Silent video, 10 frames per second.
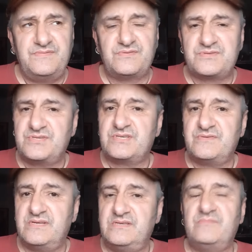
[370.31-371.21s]

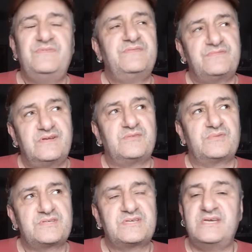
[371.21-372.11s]
round, I
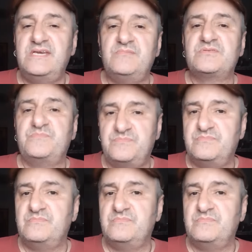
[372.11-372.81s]
want to say, he was